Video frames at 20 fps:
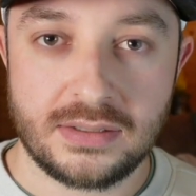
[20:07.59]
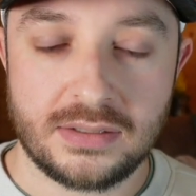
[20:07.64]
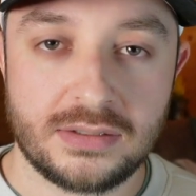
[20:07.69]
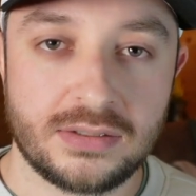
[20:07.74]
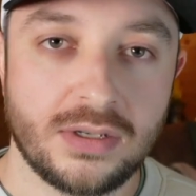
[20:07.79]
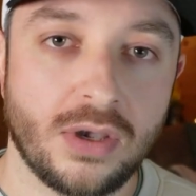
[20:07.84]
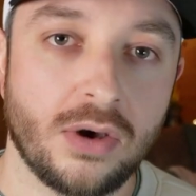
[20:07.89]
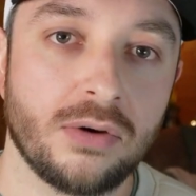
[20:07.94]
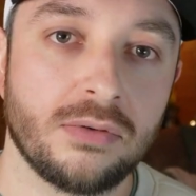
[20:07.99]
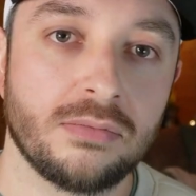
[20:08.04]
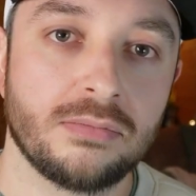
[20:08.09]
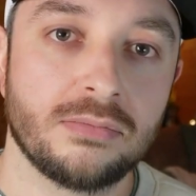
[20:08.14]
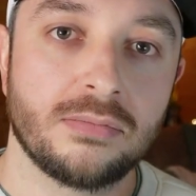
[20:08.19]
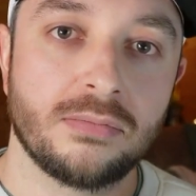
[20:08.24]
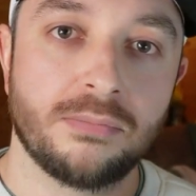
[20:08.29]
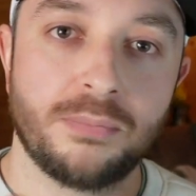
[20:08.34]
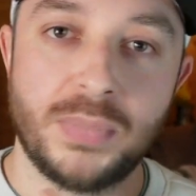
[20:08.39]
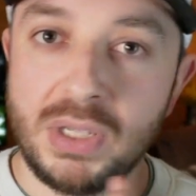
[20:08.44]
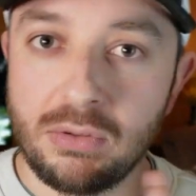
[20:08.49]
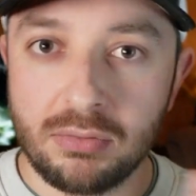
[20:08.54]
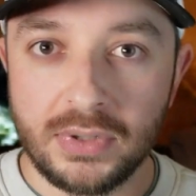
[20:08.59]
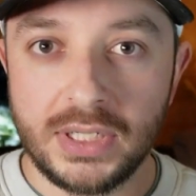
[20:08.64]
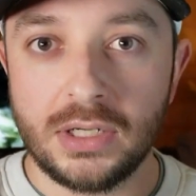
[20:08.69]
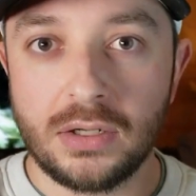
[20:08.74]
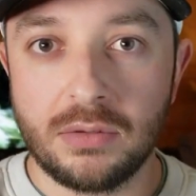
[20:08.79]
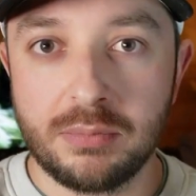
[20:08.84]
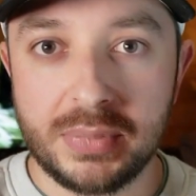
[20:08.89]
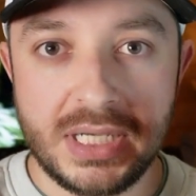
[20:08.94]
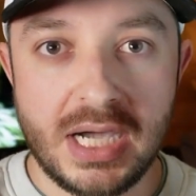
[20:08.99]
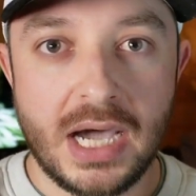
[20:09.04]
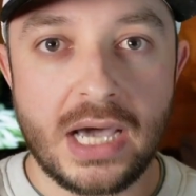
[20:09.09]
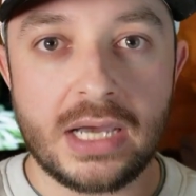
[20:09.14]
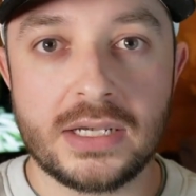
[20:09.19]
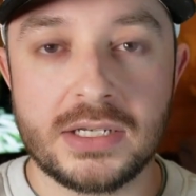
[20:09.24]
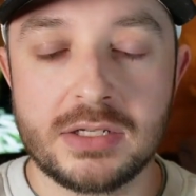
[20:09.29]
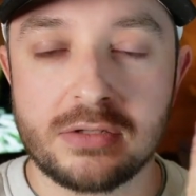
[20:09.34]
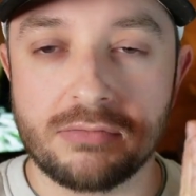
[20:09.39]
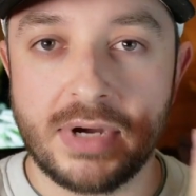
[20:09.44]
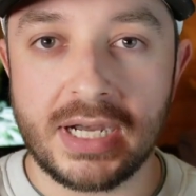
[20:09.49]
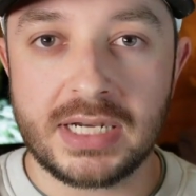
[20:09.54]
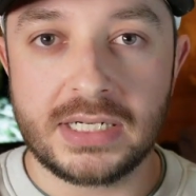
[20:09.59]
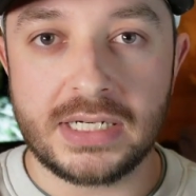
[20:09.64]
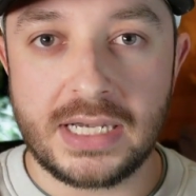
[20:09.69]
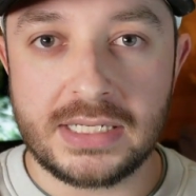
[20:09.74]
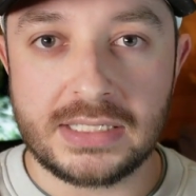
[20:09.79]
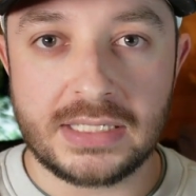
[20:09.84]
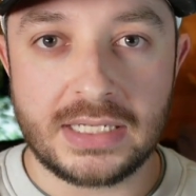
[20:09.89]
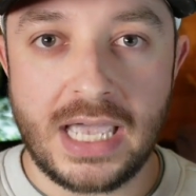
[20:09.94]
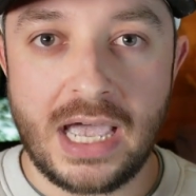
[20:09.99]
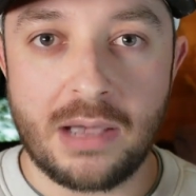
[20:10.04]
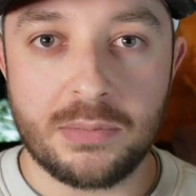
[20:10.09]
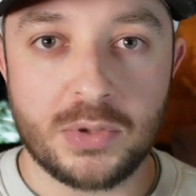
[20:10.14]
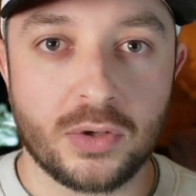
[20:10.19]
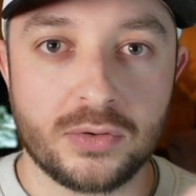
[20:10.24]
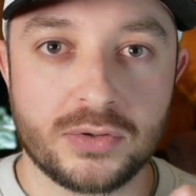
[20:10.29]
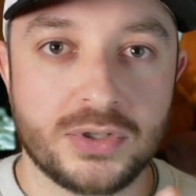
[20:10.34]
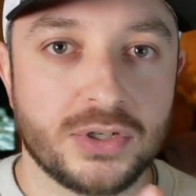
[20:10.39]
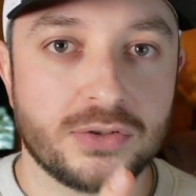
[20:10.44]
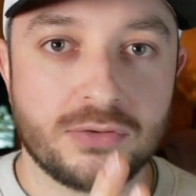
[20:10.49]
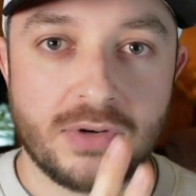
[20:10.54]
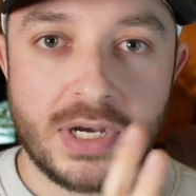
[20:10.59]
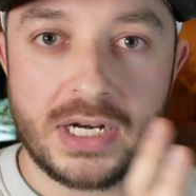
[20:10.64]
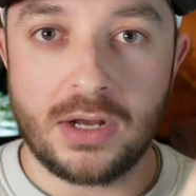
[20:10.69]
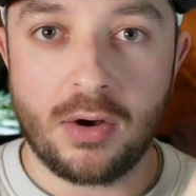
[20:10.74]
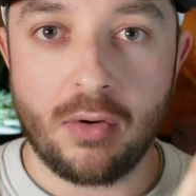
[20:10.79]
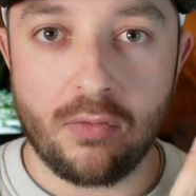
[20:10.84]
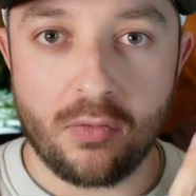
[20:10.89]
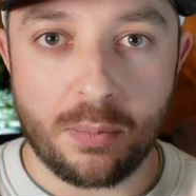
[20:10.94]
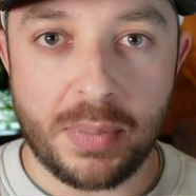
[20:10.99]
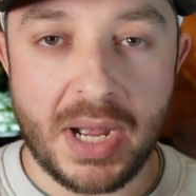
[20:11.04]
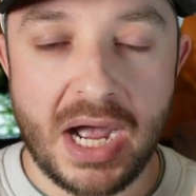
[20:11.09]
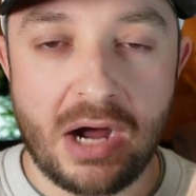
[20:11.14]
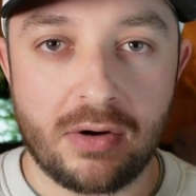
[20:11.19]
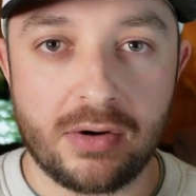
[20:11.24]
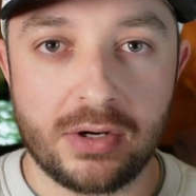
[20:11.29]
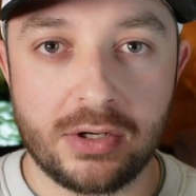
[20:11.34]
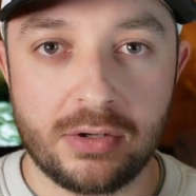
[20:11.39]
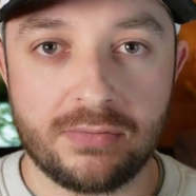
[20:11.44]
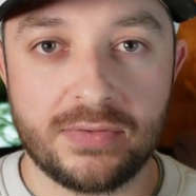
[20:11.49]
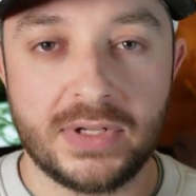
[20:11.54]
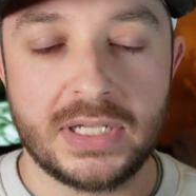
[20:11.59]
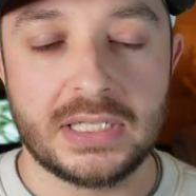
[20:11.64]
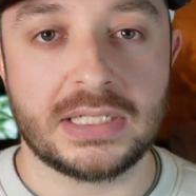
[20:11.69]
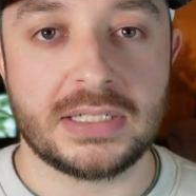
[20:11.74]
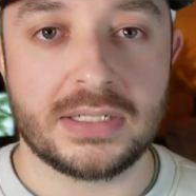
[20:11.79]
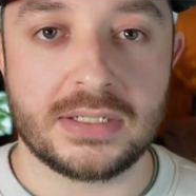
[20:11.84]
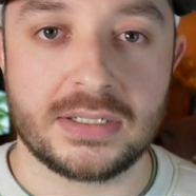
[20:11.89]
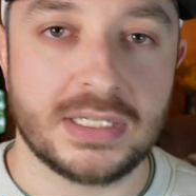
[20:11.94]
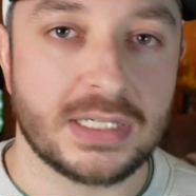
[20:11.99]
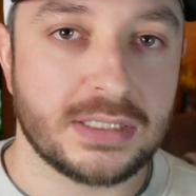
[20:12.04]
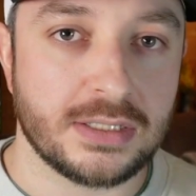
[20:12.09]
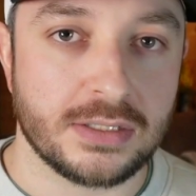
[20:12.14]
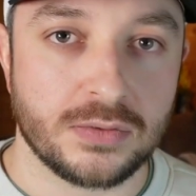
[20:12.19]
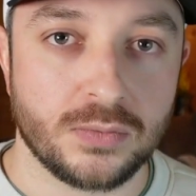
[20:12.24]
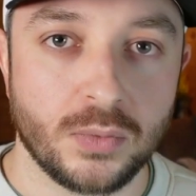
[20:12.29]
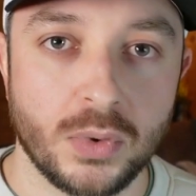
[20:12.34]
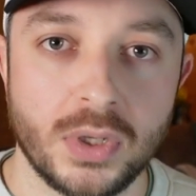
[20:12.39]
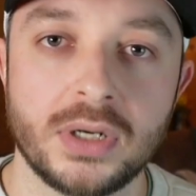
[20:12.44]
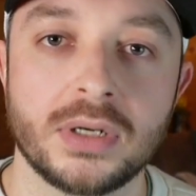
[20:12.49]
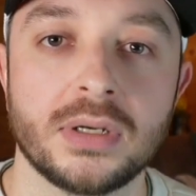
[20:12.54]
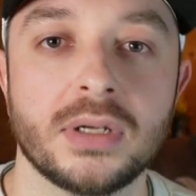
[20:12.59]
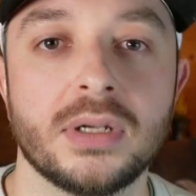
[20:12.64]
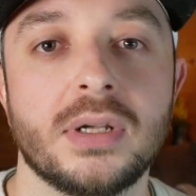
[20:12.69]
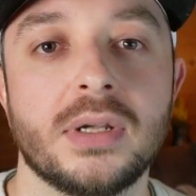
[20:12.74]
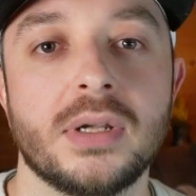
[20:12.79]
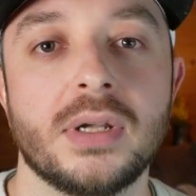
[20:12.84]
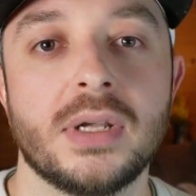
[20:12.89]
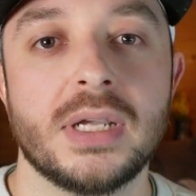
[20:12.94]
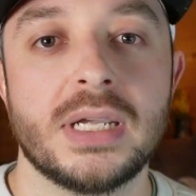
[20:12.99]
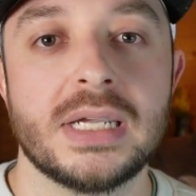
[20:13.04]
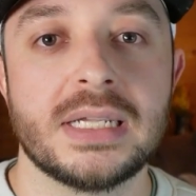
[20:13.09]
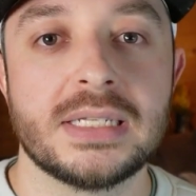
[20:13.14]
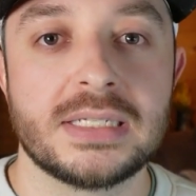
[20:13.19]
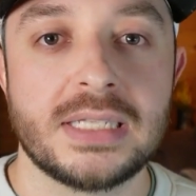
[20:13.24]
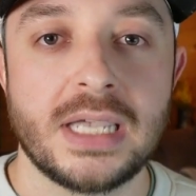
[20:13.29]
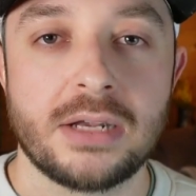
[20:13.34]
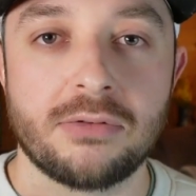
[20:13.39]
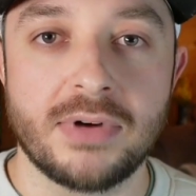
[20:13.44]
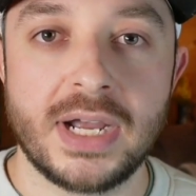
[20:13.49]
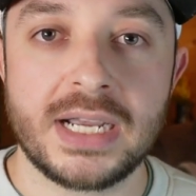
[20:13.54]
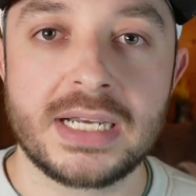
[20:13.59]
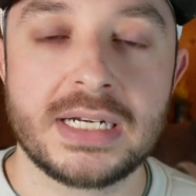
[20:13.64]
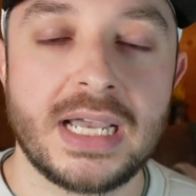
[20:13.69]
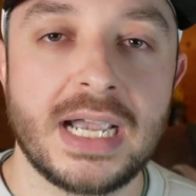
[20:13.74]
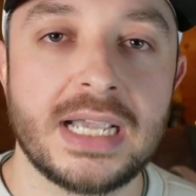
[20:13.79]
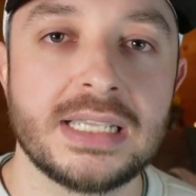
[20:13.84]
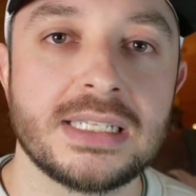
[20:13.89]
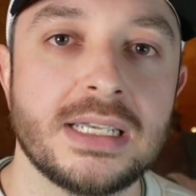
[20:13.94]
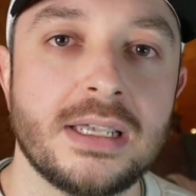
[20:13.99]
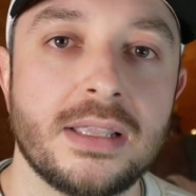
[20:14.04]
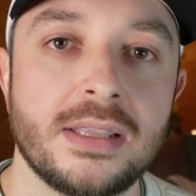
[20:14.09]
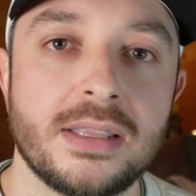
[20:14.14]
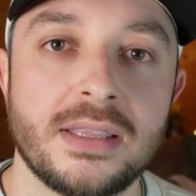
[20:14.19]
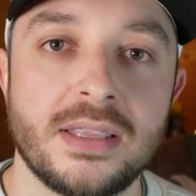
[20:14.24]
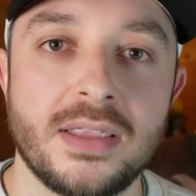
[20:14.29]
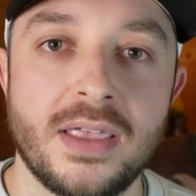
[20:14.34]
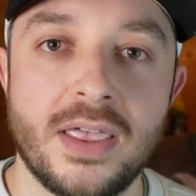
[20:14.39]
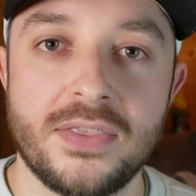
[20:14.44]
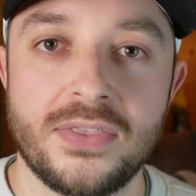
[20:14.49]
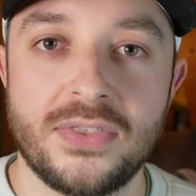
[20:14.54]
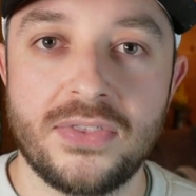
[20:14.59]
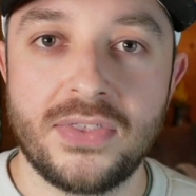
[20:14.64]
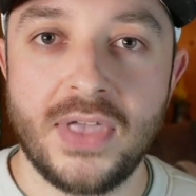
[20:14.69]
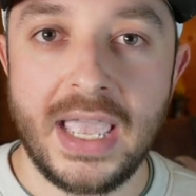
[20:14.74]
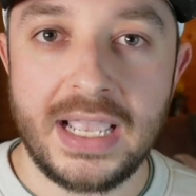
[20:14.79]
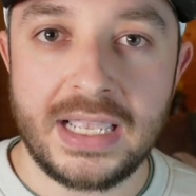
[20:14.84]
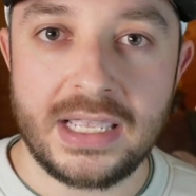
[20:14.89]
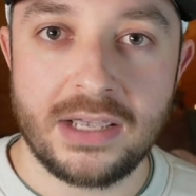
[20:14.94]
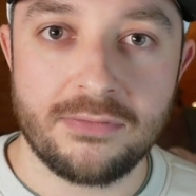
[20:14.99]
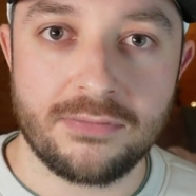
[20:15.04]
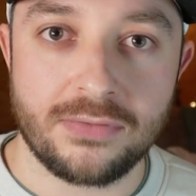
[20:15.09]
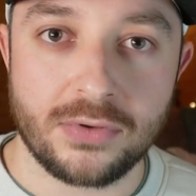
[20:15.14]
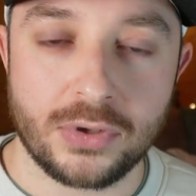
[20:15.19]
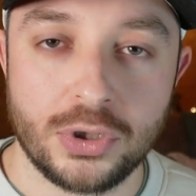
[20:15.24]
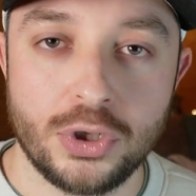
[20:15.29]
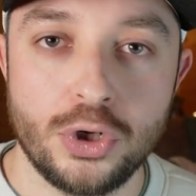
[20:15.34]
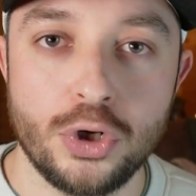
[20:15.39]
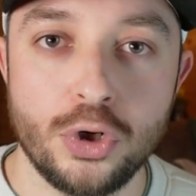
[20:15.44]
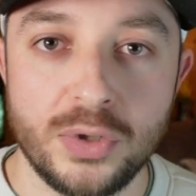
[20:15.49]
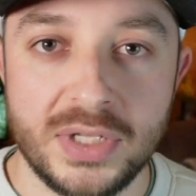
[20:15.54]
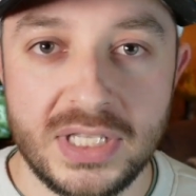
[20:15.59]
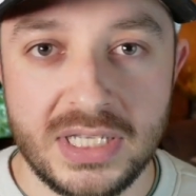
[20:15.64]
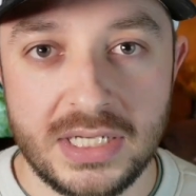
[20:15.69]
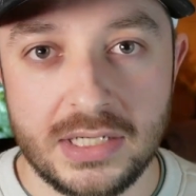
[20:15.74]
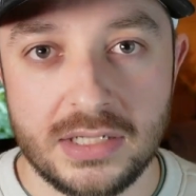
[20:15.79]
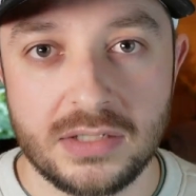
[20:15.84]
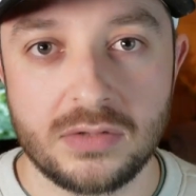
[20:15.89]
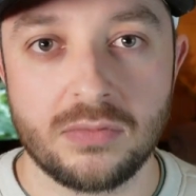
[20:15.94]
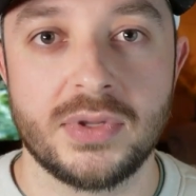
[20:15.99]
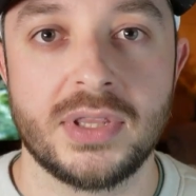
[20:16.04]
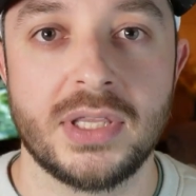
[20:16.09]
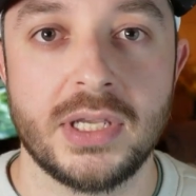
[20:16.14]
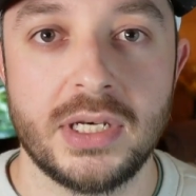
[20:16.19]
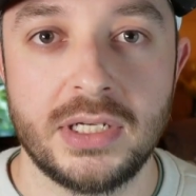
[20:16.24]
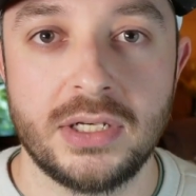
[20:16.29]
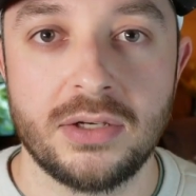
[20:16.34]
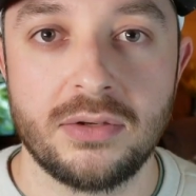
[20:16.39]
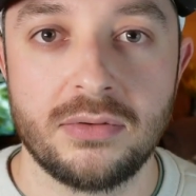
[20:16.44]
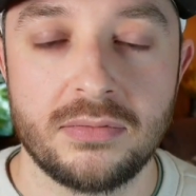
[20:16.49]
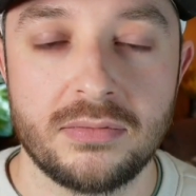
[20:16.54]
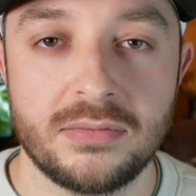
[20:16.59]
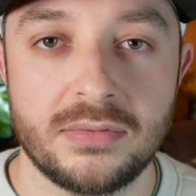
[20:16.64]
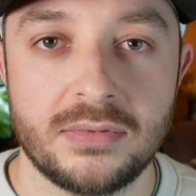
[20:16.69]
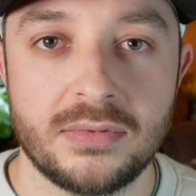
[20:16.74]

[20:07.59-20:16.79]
So be real, be honest, recognize the gap. Don't just try to overpower your feelings. That doesn't work. Instead, recognize it, then thank him for who he is within you.